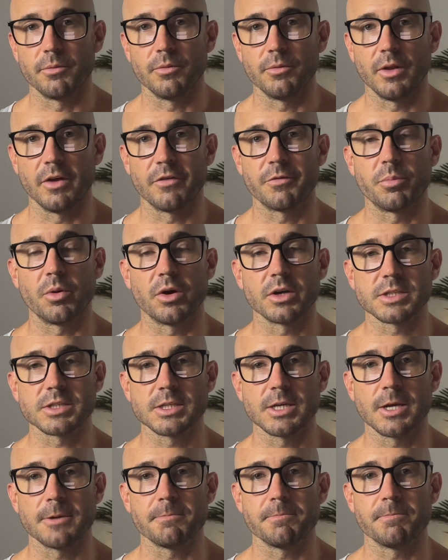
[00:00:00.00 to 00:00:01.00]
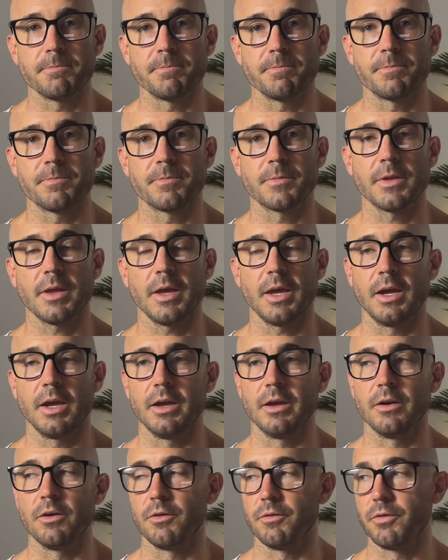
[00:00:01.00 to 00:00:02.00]
left bicep,
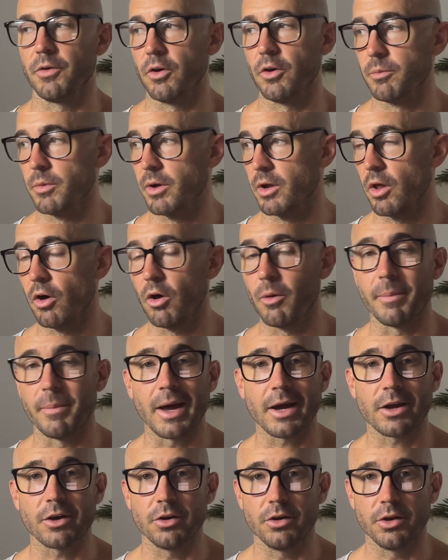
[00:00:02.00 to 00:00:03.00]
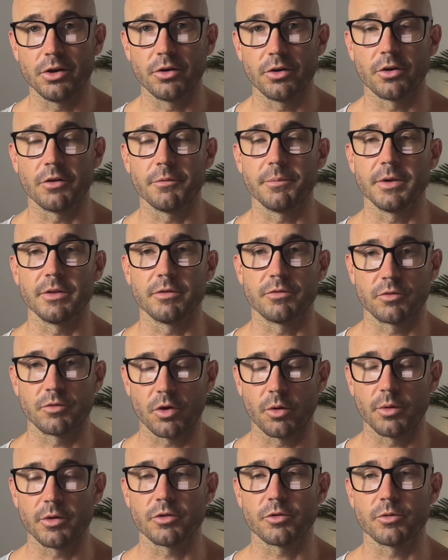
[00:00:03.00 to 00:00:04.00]
and I've hurt my lower back early on. I've been
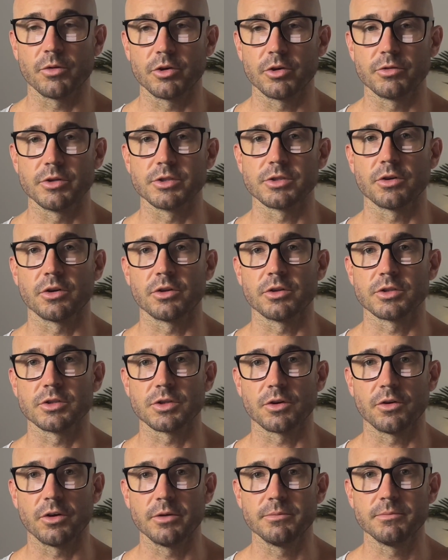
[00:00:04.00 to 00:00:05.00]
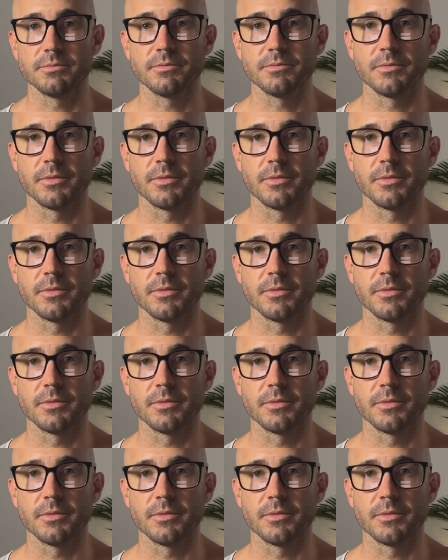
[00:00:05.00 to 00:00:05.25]
going through injuries a lot of the time.